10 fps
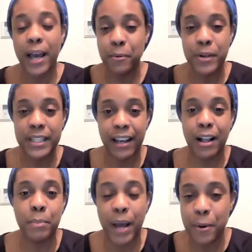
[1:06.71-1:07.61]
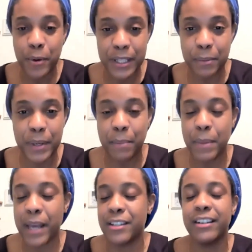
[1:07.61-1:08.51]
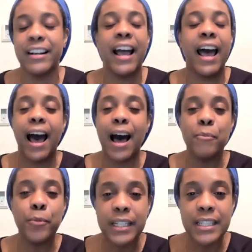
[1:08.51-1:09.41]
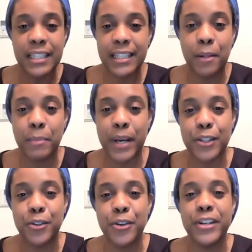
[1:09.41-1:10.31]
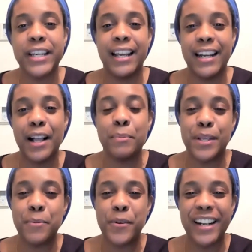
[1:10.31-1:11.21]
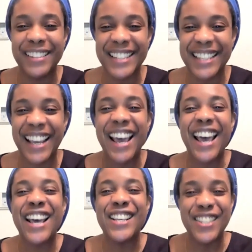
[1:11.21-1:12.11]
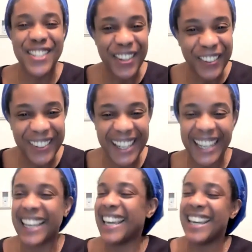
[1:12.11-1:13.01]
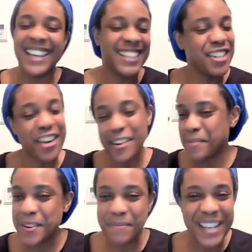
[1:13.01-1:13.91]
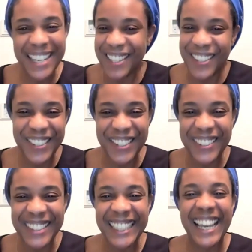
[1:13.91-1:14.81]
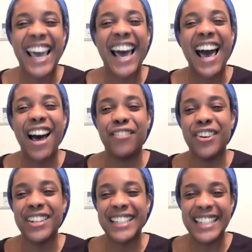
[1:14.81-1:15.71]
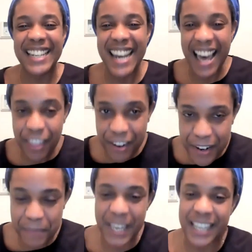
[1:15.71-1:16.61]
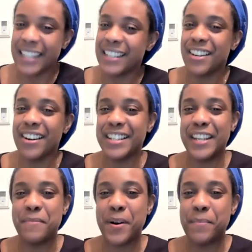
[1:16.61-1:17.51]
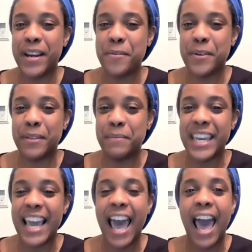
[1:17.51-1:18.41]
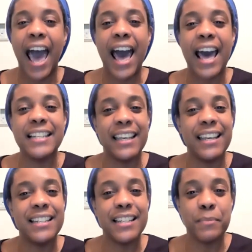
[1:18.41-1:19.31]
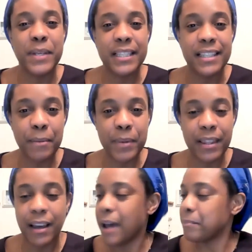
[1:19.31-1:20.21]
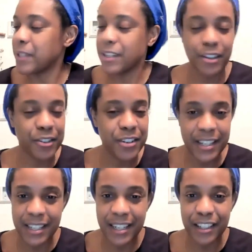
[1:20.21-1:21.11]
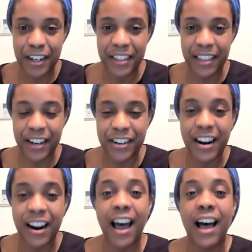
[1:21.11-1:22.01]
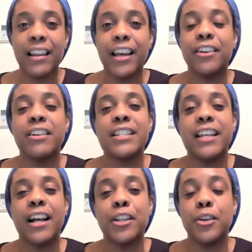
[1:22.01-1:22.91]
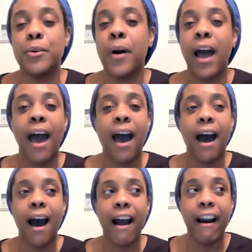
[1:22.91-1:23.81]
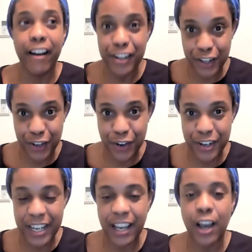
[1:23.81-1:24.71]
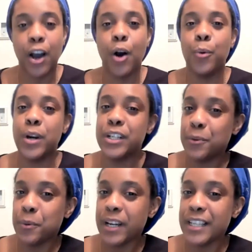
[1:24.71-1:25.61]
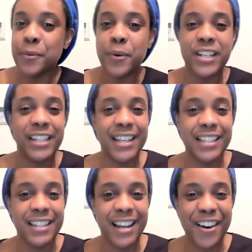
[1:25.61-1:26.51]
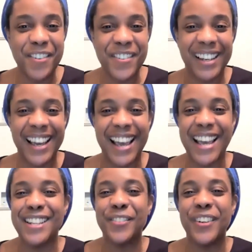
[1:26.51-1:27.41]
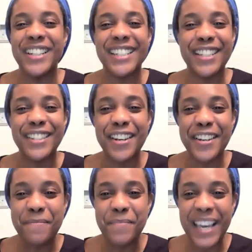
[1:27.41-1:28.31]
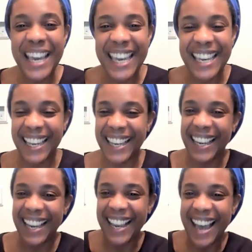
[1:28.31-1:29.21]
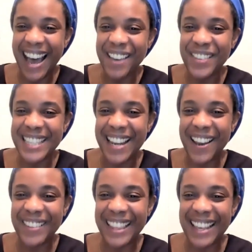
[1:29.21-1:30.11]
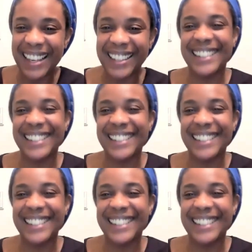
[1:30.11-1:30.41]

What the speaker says: I want to help. I want to be a mentor. I'm willing to tell my story and help someone else. So it's not about me as usual. I've gotten another amazing Teen Mum here with me, and it is Miss Tabitha. I'm not going to steal her thunder. I'll let her tell you her story, where she was, where she is now, and where she's gonna be. Hi, Miss Tabitha.